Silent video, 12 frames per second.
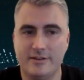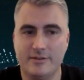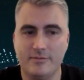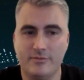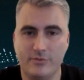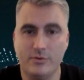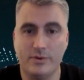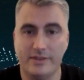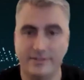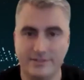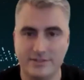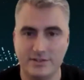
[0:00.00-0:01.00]
for
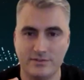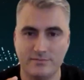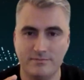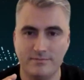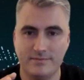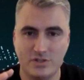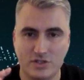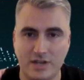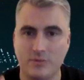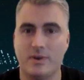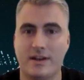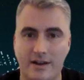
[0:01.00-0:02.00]
is to
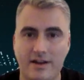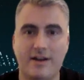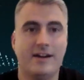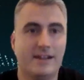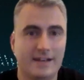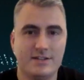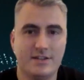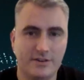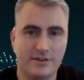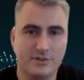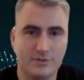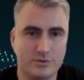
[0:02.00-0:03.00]
generate a highly
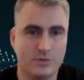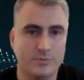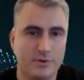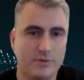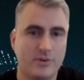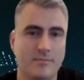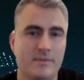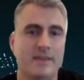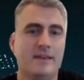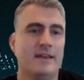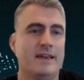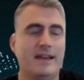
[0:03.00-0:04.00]
targeted drill program.
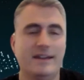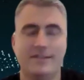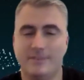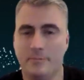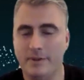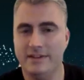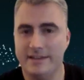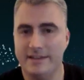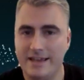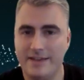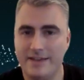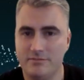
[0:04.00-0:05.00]
And it's a bit like
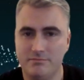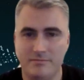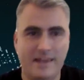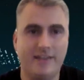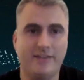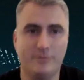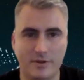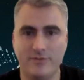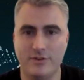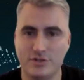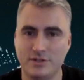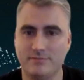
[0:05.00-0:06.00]
having X-ray
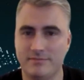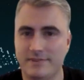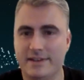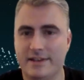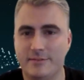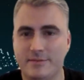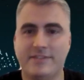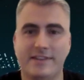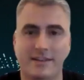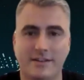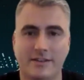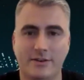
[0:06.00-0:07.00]
vision to
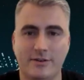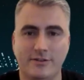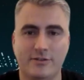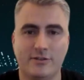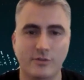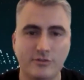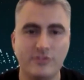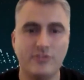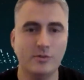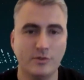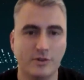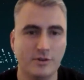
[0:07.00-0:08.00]
see under the earth. So you're
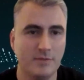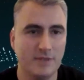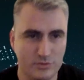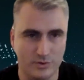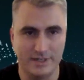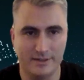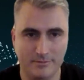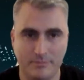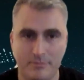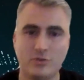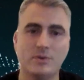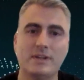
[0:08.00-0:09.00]
still going to be drilling,
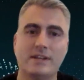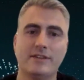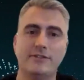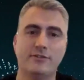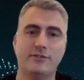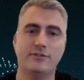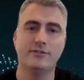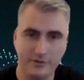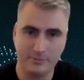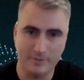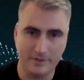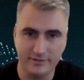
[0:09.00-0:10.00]
but drilling's super
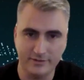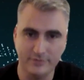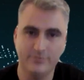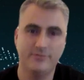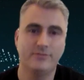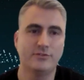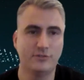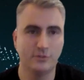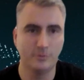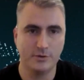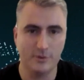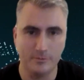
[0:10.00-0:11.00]
expensive,
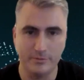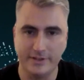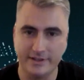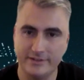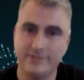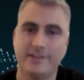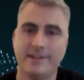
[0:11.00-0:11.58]
super complex.